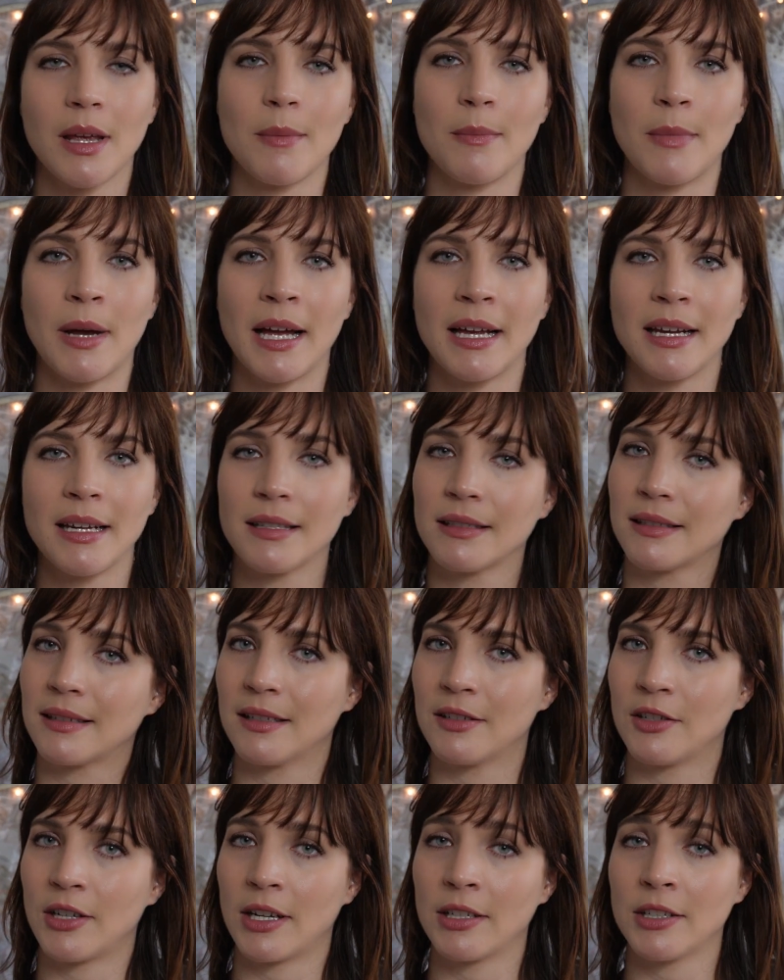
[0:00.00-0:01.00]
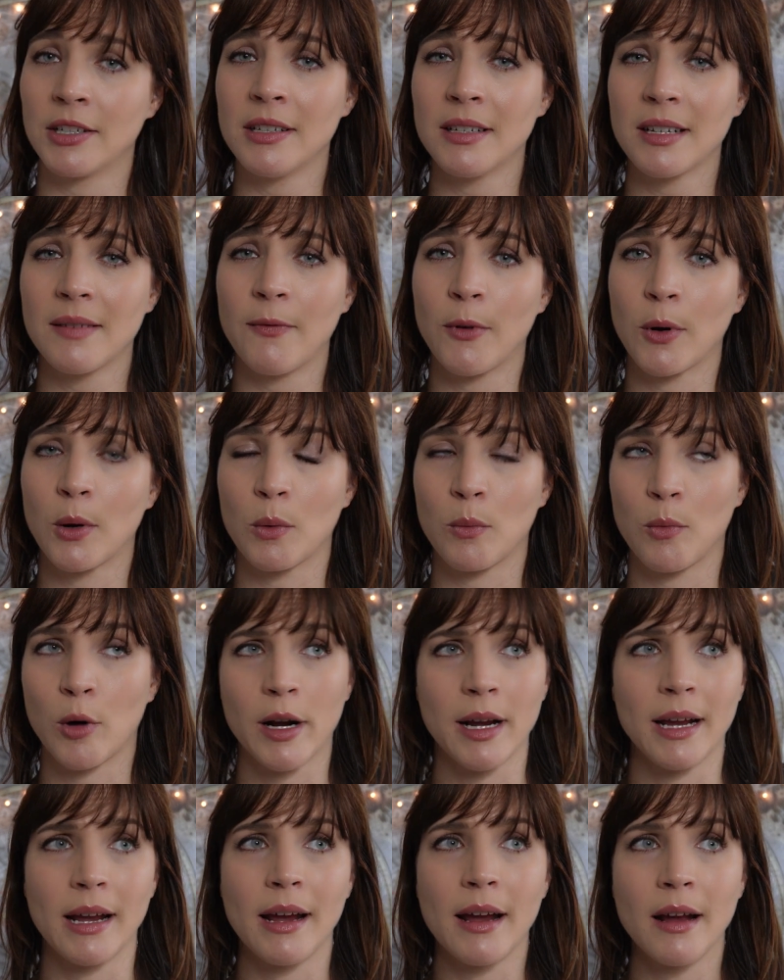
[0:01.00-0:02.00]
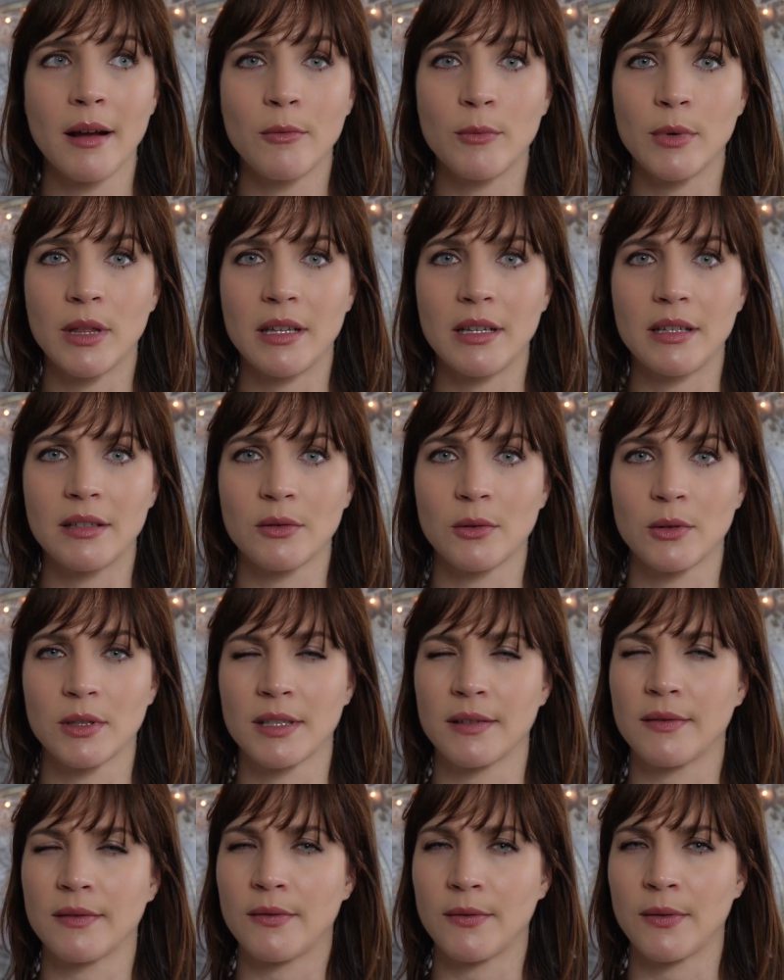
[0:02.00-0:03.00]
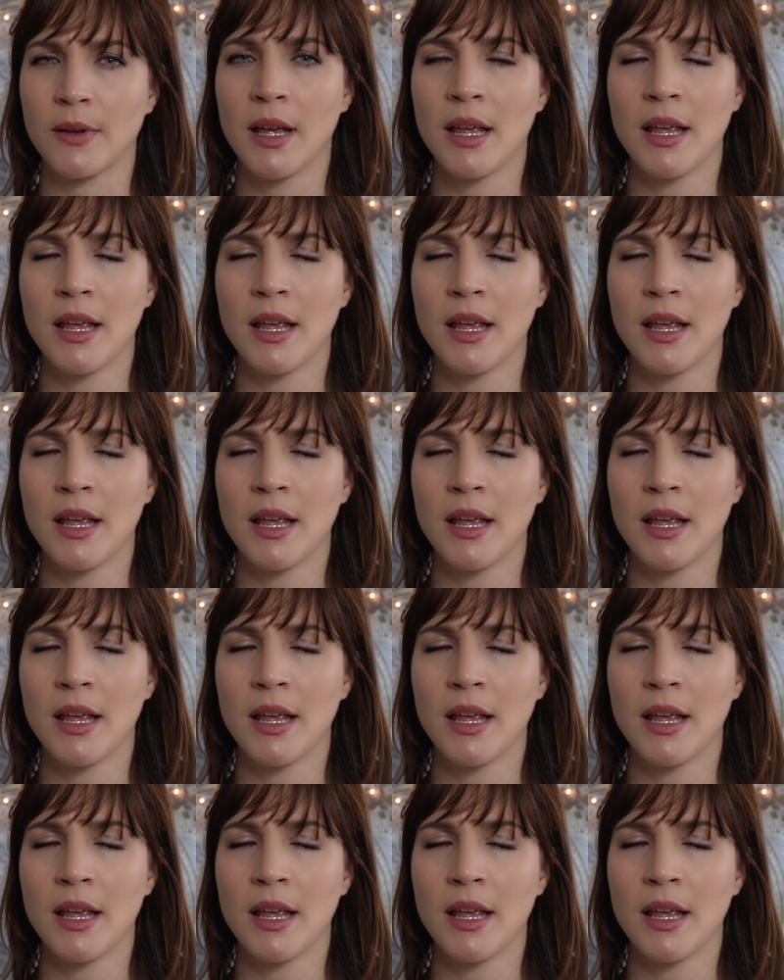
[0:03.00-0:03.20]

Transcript: My suggestion for working with these sorts of